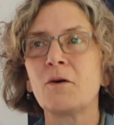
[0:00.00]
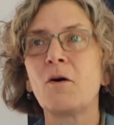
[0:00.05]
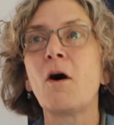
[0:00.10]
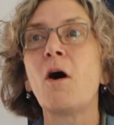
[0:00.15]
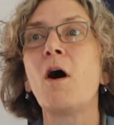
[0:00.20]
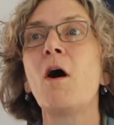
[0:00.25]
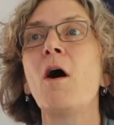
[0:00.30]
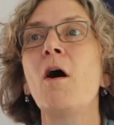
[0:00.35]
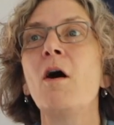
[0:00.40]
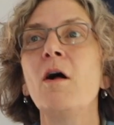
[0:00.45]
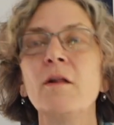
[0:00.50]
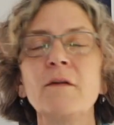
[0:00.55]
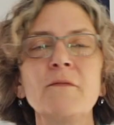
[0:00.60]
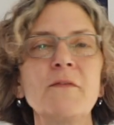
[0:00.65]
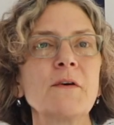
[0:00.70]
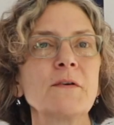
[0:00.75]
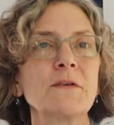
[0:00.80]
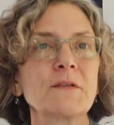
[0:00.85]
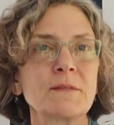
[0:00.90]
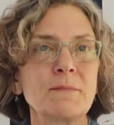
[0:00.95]
all of
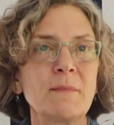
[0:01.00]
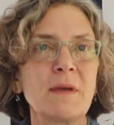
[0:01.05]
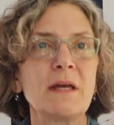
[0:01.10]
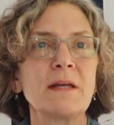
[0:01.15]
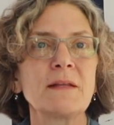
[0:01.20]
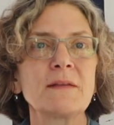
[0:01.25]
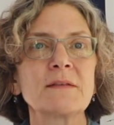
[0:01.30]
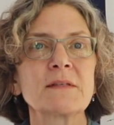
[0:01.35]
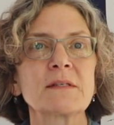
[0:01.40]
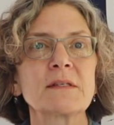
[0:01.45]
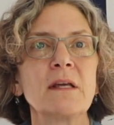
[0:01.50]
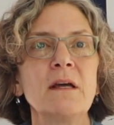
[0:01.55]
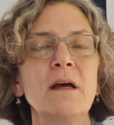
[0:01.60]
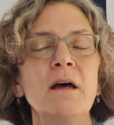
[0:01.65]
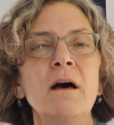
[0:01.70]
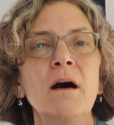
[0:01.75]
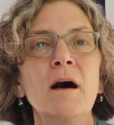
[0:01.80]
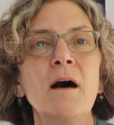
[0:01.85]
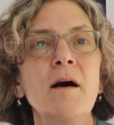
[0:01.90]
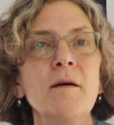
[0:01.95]
those myths
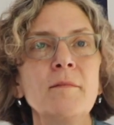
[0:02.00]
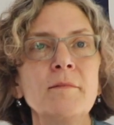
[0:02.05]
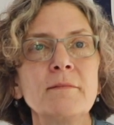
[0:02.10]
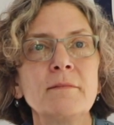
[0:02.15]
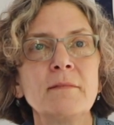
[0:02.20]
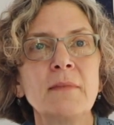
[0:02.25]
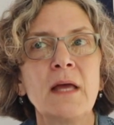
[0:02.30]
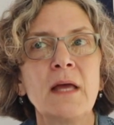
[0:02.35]
are